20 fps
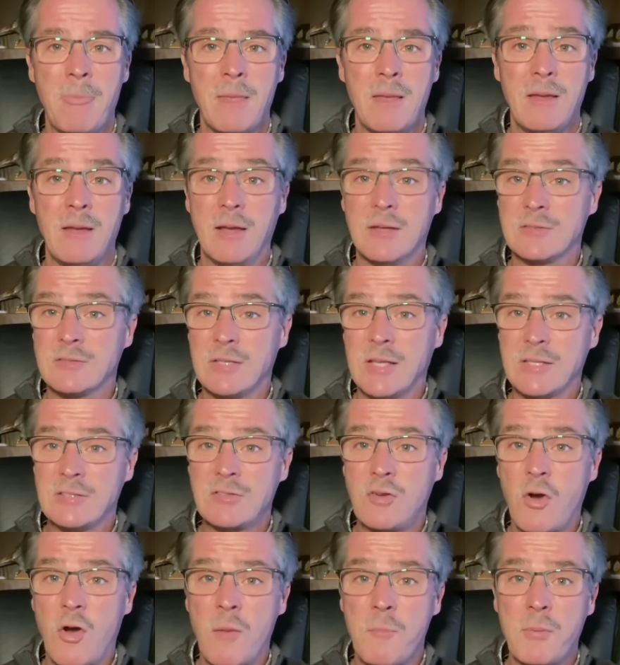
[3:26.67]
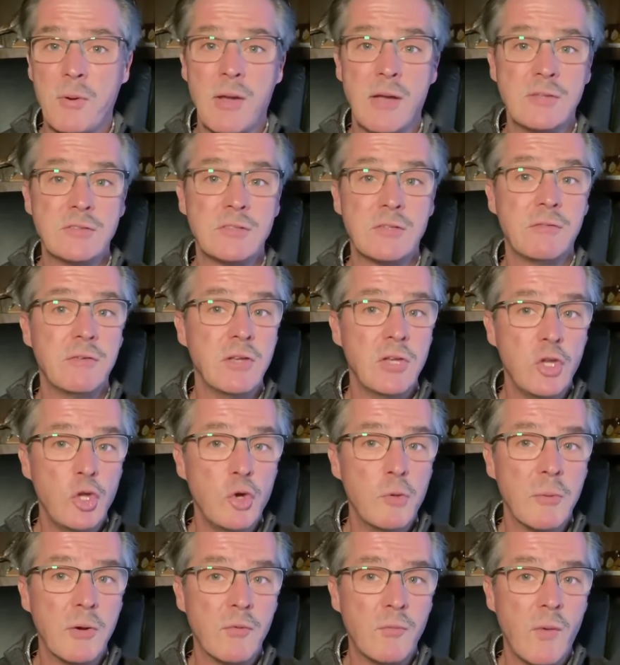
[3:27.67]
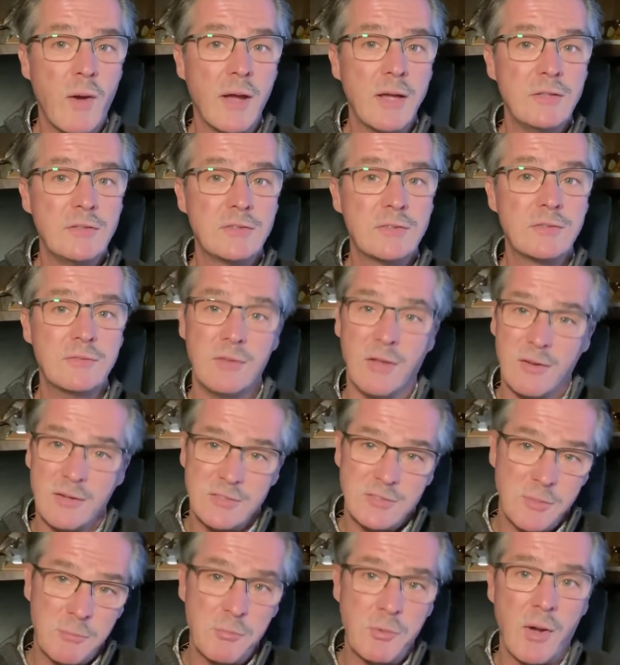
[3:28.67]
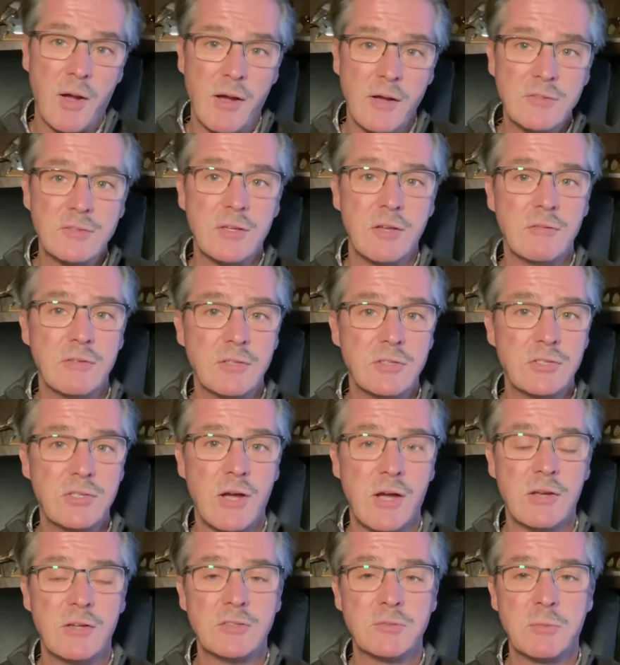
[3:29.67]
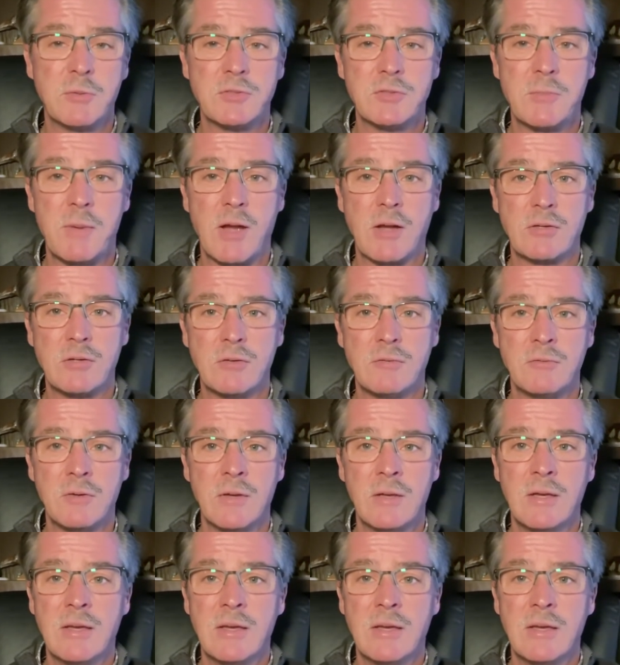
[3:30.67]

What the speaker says: It's less comprehensive in human rights, not a surprise given China's perspective.